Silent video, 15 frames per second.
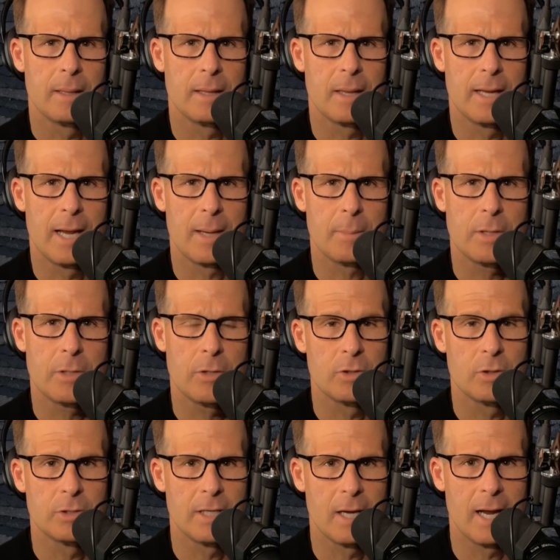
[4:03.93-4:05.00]
Dynamic
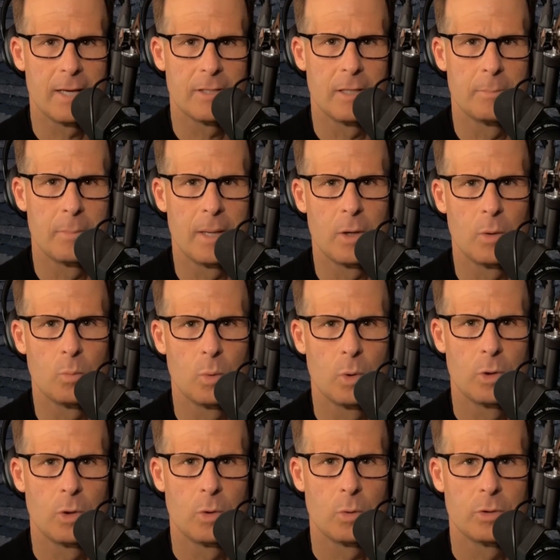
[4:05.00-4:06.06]
search ads have been a
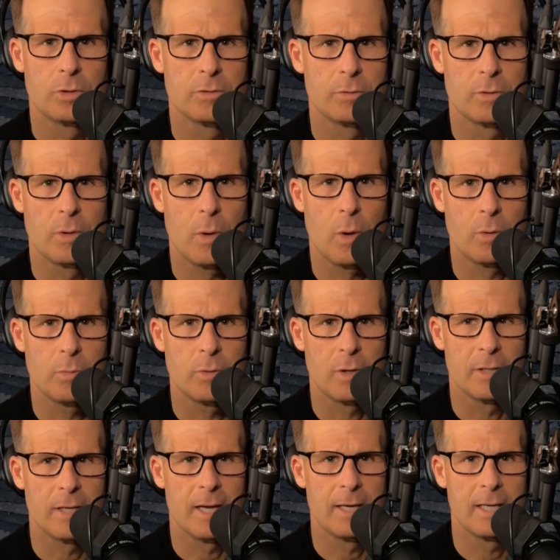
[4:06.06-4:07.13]
workhorse for over
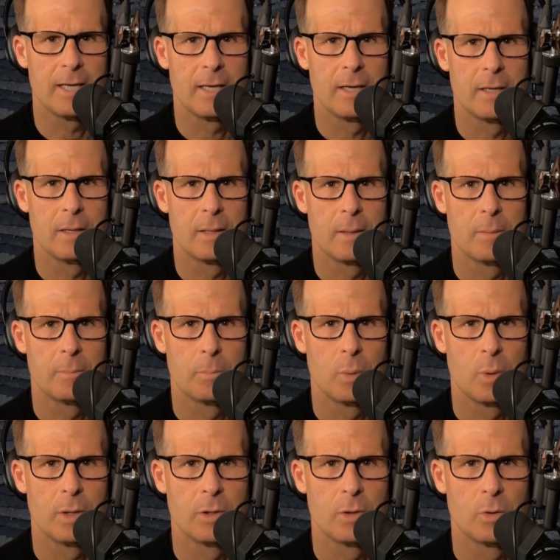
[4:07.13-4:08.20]
a decade.
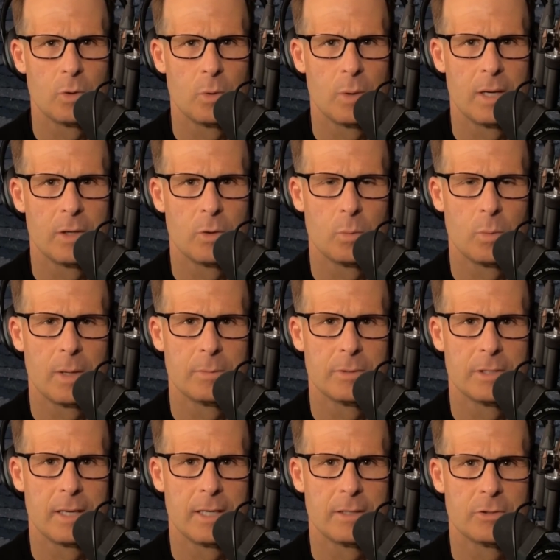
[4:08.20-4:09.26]
Point Google at your
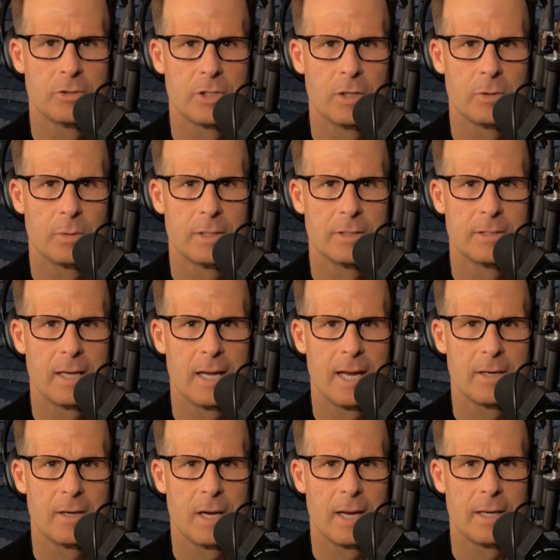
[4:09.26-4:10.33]
website, it generates the
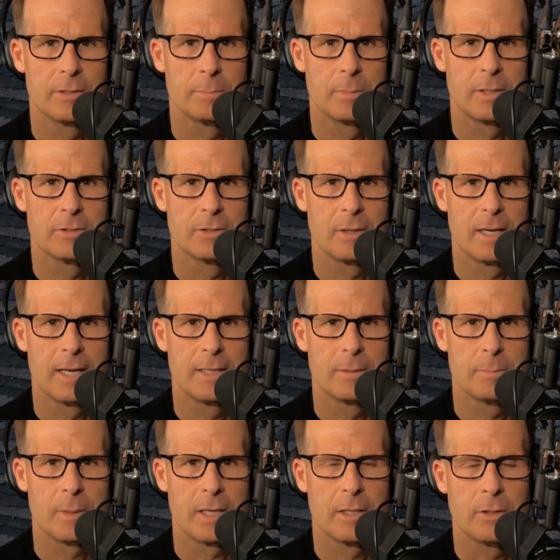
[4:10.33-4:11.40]
headlines, picks the
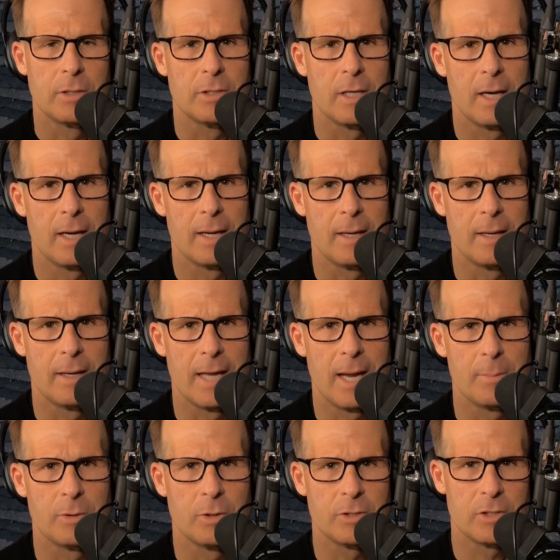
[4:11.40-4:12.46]
landing pages,
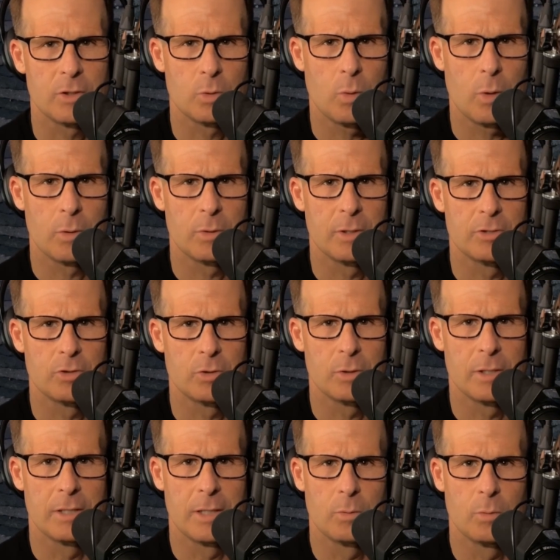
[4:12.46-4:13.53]
captures the queries your
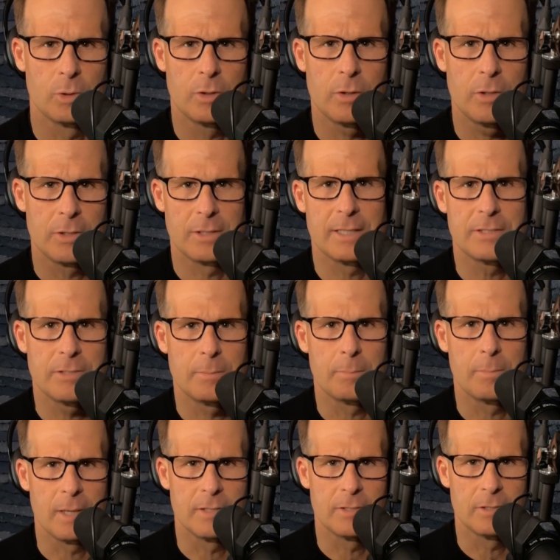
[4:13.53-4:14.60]
keyword list
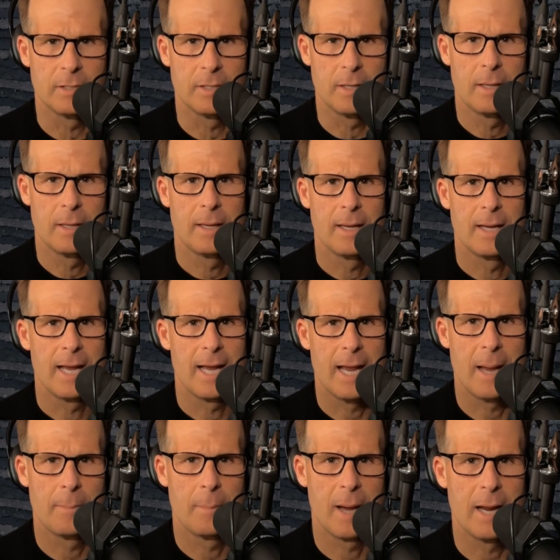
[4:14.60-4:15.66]
missed.
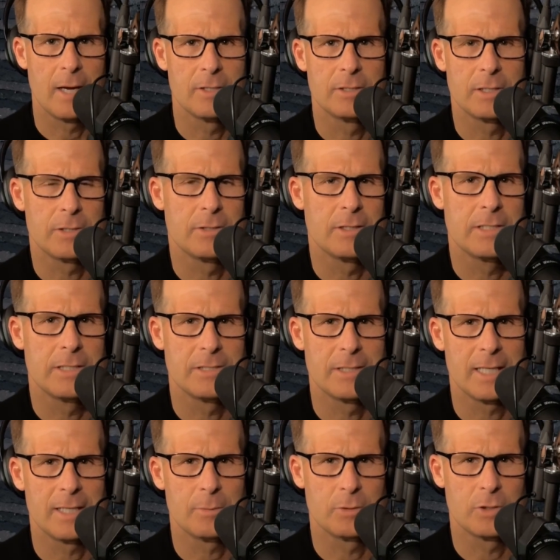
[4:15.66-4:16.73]
AI Max does the
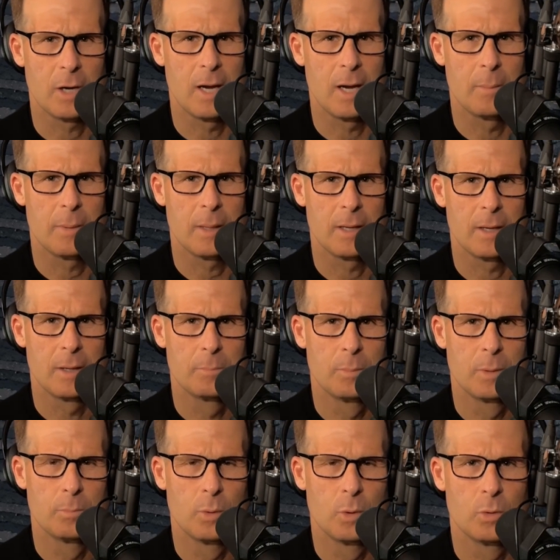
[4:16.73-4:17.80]
same job,
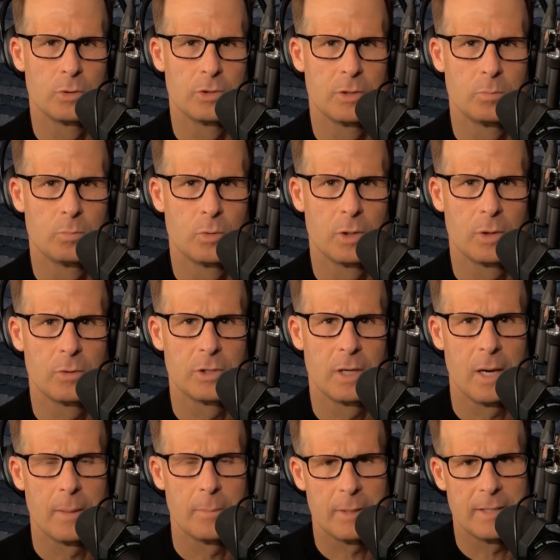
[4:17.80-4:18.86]
but pulls in
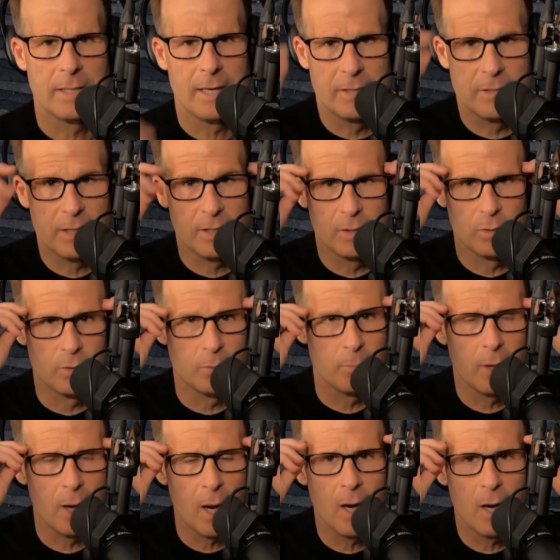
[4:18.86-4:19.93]
real-time intent signals
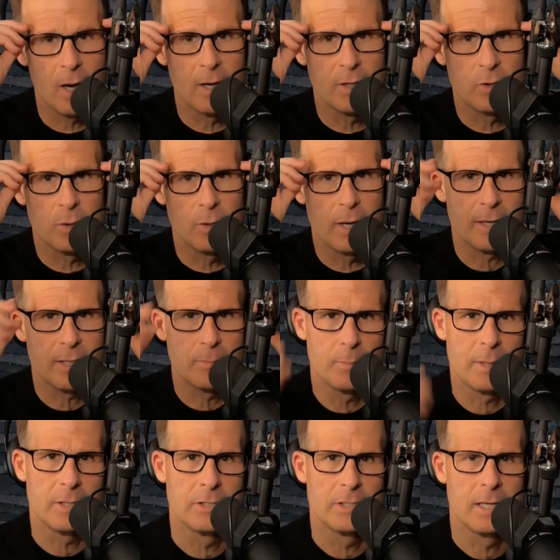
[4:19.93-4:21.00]
beyond your landing
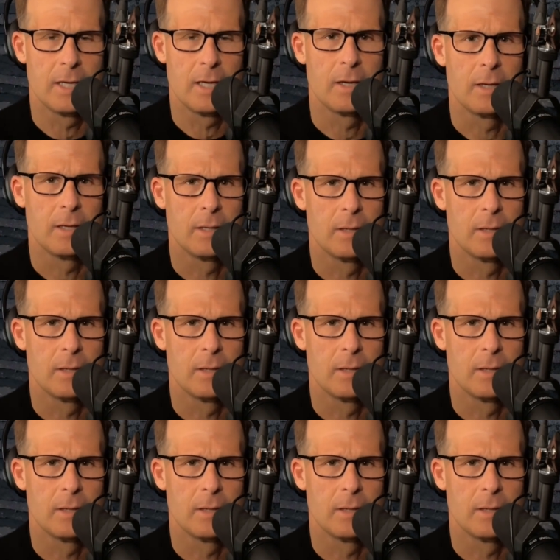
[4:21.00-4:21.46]
page data.